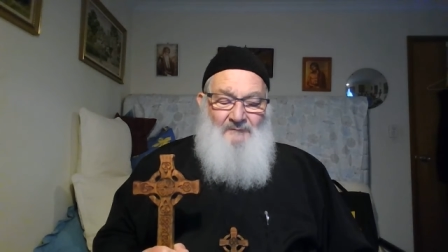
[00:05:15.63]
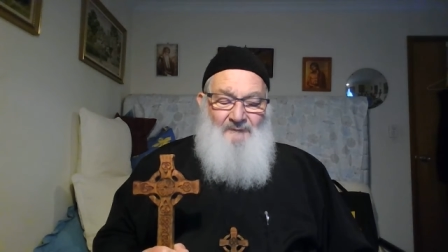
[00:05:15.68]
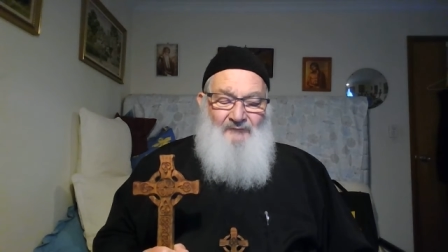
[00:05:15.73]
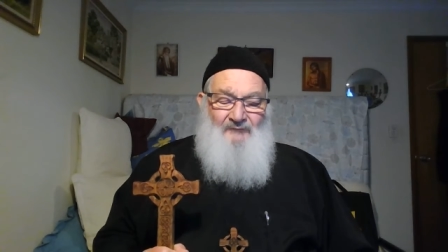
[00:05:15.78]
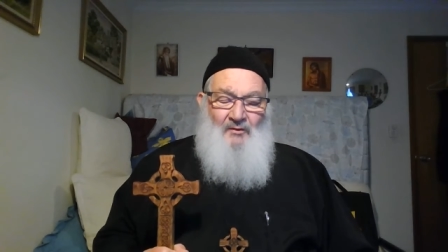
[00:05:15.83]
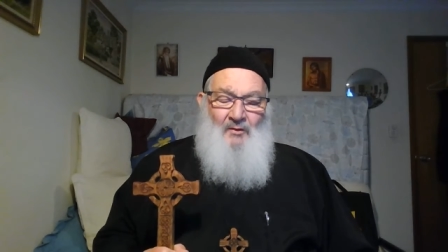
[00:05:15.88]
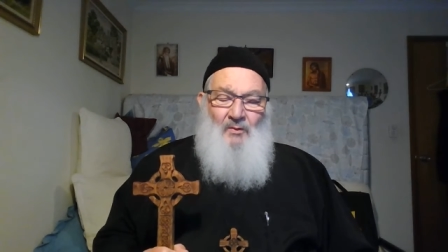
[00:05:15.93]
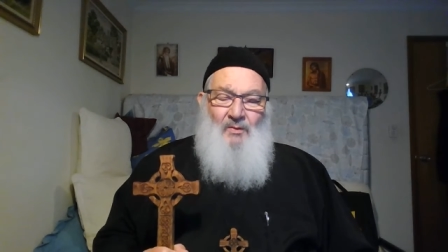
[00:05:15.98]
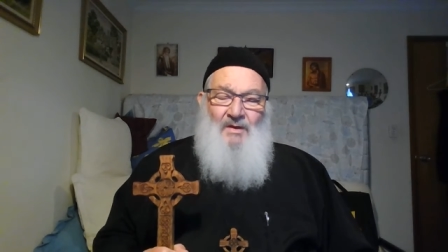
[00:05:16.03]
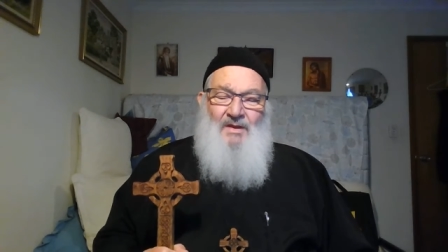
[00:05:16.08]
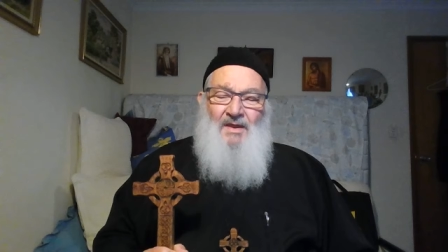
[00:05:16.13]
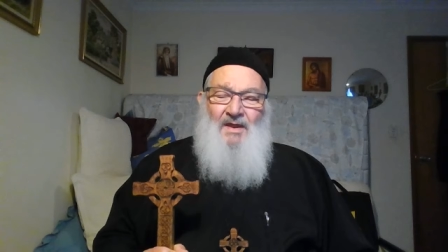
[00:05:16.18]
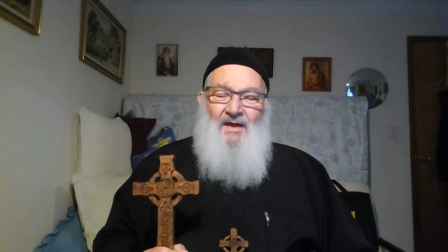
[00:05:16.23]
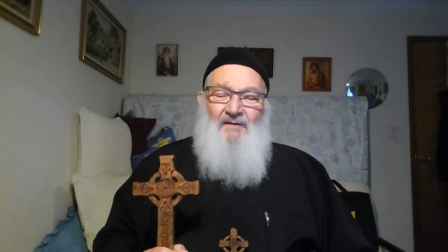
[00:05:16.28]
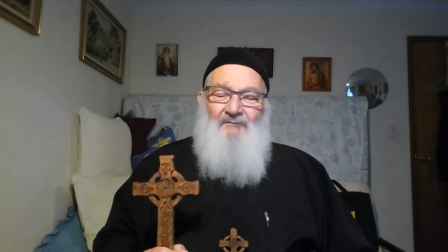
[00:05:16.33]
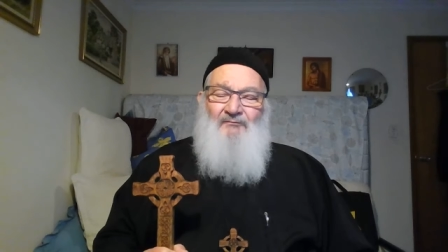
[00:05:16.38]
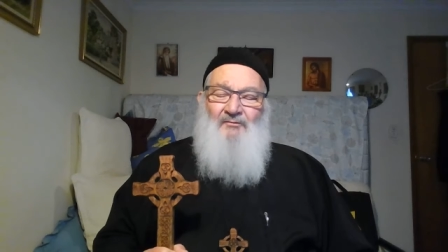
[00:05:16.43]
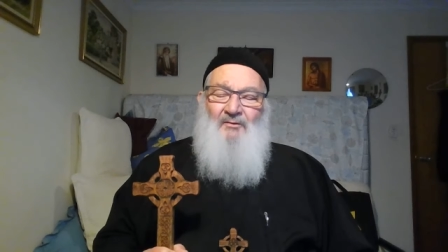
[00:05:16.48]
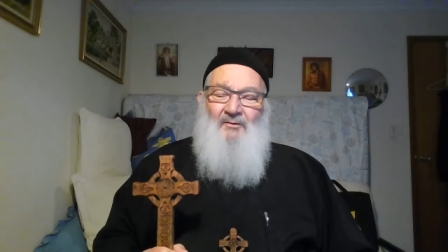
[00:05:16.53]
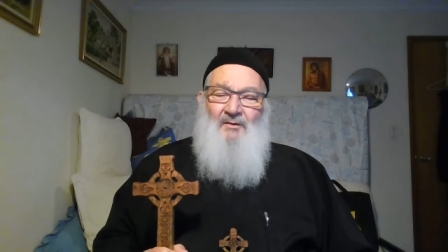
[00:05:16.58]
For we
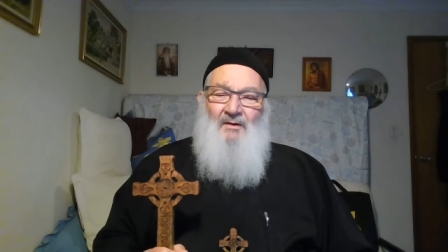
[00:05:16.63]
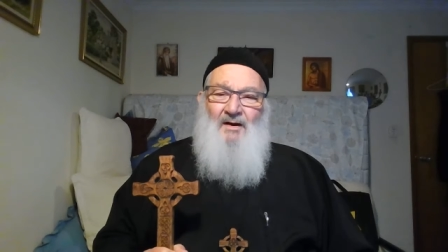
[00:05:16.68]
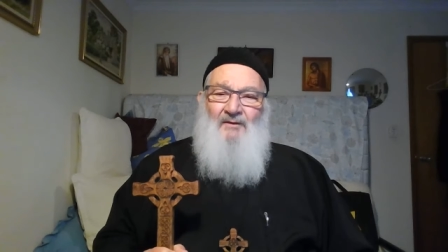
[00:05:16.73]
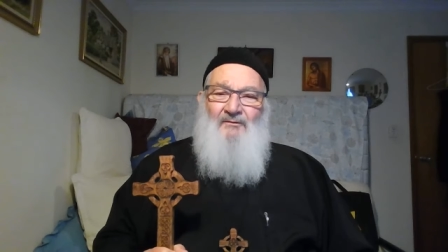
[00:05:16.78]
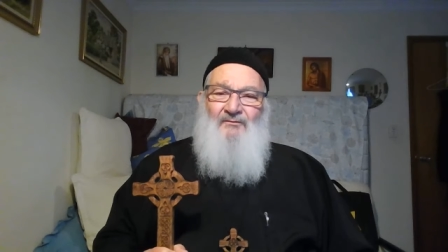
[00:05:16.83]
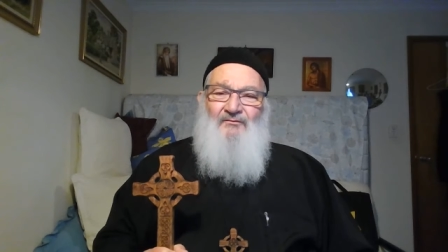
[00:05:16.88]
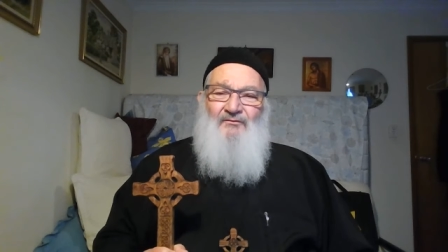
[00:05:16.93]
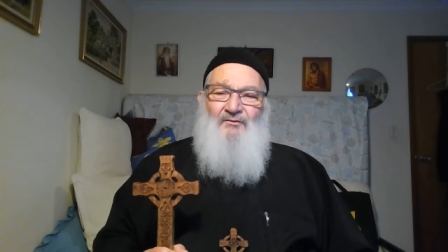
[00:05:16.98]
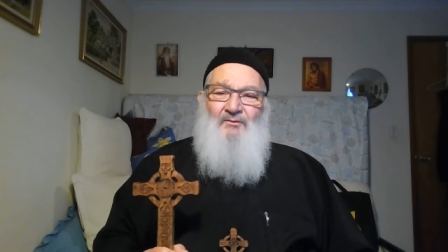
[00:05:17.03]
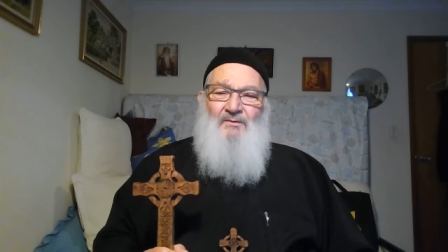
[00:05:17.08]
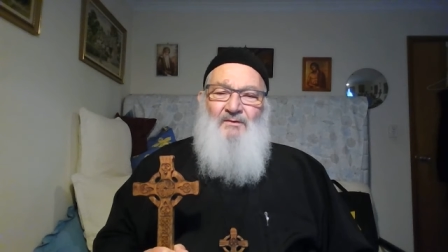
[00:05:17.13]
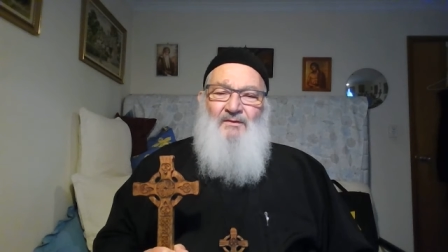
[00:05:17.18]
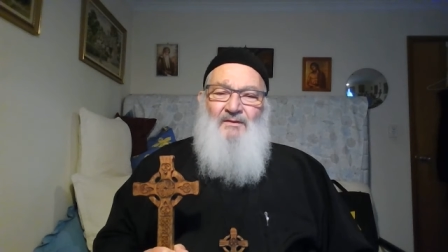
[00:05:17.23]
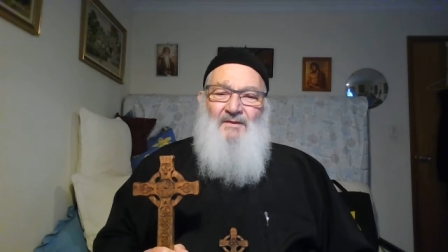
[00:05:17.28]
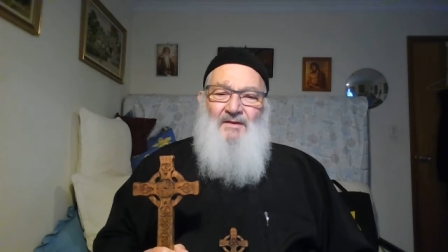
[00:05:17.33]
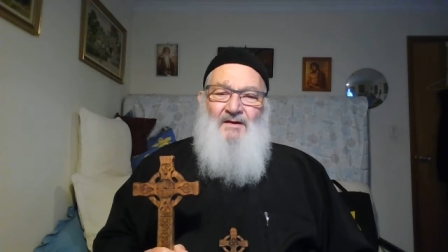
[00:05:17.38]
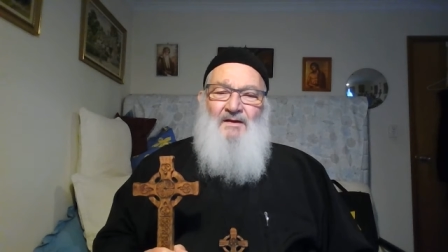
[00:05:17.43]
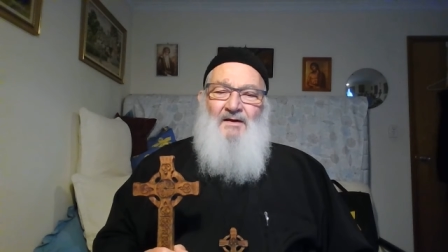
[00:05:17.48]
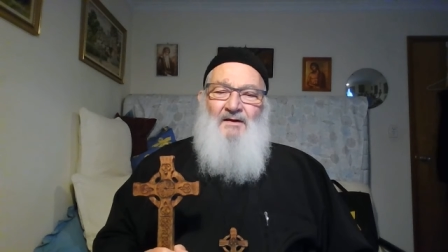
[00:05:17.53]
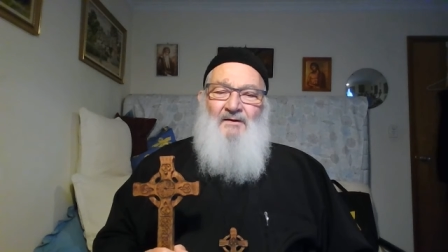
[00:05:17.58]
have Christ within